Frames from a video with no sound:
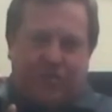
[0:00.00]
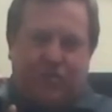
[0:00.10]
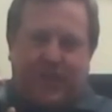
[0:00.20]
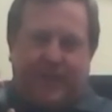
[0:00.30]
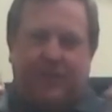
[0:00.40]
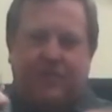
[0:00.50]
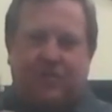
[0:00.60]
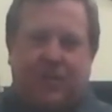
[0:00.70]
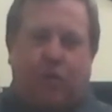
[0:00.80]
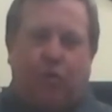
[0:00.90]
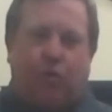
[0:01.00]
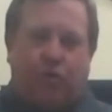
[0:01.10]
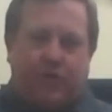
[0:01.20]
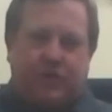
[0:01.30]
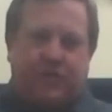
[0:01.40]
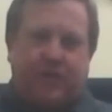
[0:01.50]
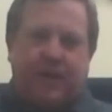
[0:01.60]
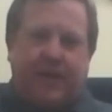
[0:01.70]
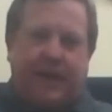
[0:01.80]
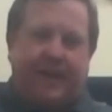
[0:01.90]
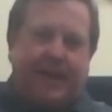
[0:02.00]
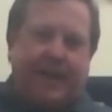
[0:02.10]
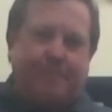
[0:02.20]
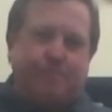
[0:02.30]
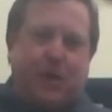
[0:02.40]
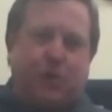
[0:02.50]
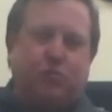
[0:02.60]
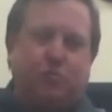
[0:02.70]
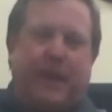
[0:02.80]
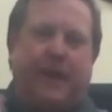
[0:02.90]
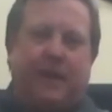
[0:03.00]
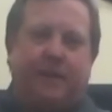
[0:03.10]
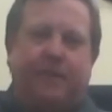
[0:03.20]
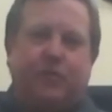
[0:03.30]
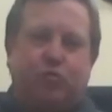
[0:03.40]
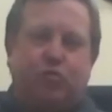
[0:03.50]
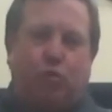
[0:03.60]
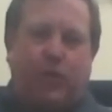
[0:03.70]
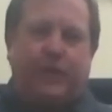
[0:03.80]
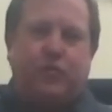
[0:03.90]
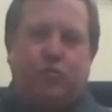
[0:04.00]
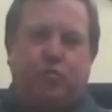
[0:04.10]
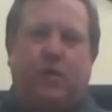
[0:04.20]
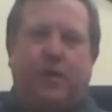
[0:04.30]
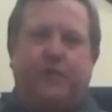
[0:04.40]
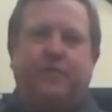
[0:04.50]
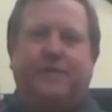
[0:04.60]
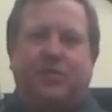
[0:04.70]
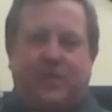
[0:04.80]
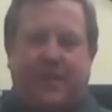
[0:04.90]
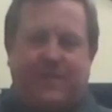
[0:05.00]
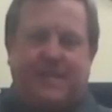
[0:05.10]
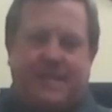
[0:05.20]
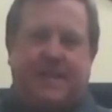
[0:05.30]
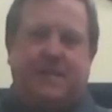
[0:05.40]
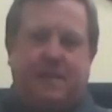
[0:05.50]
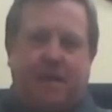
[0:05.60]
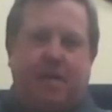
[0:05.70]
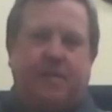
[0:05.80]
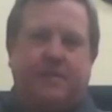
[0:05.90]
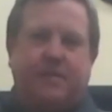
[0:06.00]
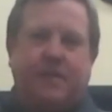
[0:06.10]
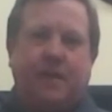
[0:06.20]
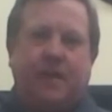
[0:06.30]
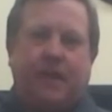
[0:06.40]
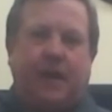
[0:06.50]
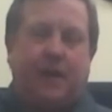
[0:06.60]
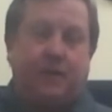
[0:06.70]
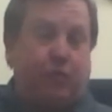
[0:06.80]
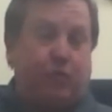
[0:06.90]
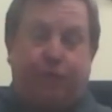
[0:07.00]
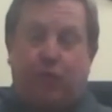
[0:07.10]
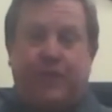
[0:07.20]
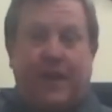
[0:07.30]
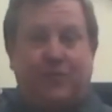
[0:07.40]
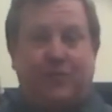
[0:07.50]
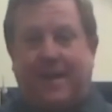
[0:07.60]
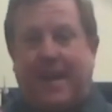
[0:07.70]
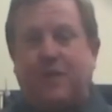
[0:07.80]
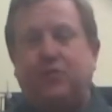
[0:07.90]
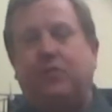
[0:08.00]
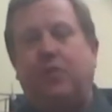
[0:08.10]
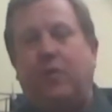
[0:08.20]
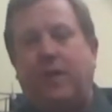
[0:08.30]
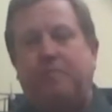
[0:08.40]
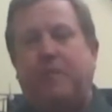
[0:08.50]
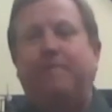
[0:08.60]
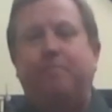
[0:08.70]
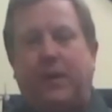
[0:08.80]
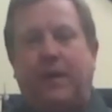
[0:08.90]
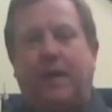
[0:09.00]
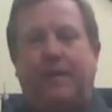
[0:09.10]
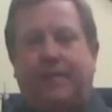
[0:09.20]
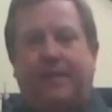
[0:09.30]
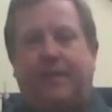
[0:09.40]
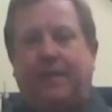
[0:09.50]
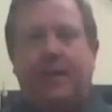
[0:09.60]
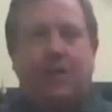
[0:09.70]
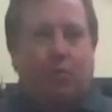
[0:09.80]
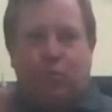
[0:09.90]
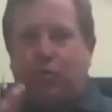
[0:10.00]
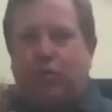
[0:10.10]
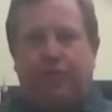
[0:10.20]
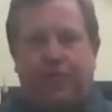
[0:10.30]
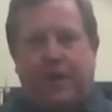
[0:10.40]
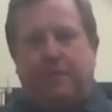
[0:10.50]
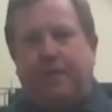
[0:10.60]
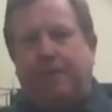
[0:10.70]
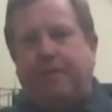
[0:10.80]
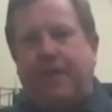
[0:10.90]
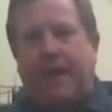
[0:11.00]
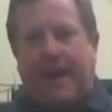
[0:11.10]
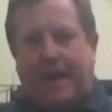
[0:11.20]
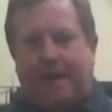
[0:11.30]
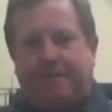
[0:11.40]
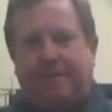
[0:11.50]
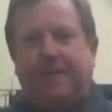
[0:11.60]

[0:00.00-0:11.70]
sight. I could see a horse, and I got a bounce back of it. It was 2,217 yards. So a 4,000 actually went above and beyond the rule of thumb of half.